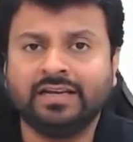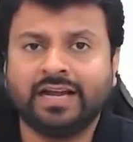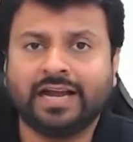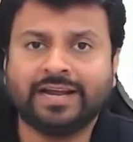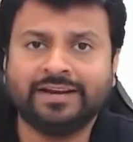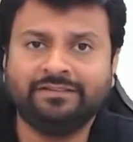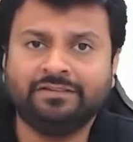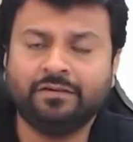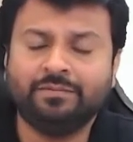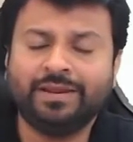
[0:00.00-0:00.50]

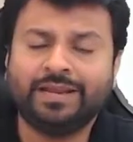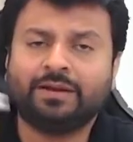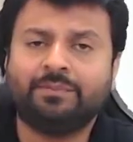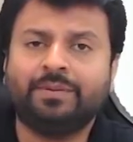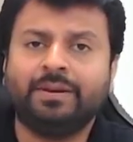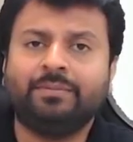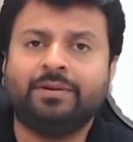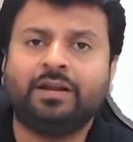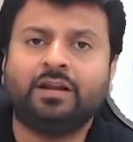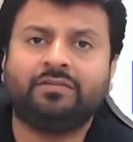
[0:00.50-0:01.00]
and if you make a
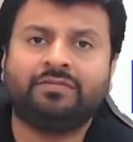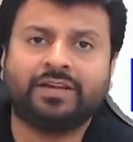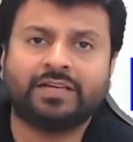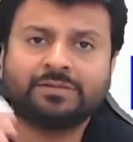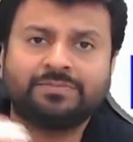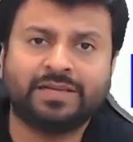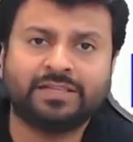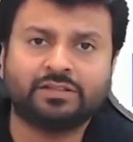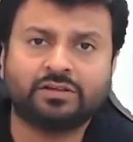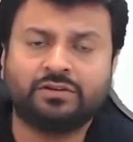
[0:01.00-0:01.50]
payment of
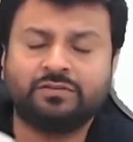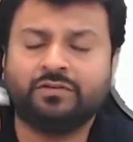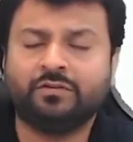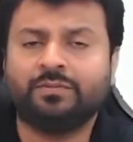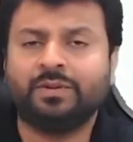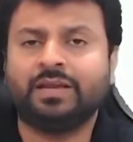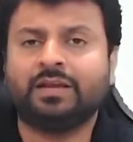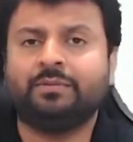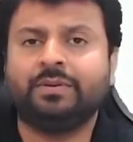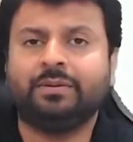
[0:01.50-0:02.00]
expense or if you
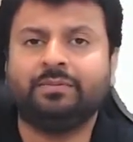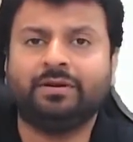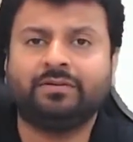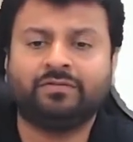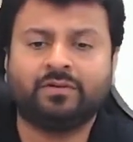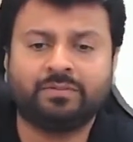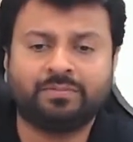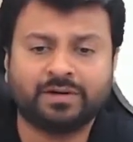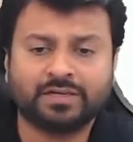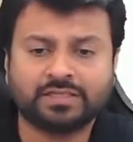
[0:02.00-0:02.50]
make a payment
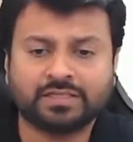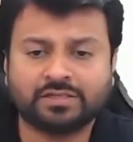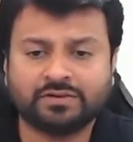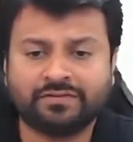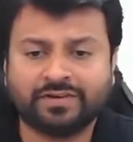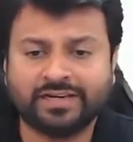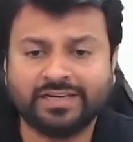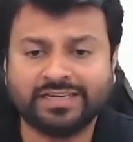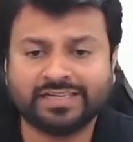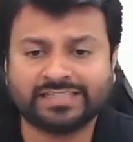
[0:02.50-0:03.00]
for purchase of
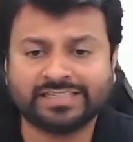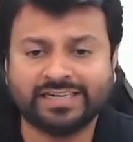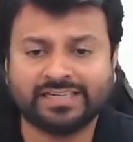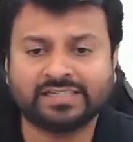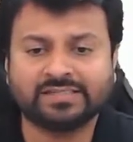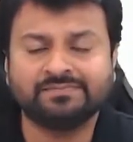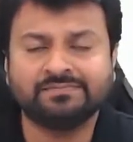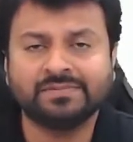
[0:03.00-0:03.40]
any asset,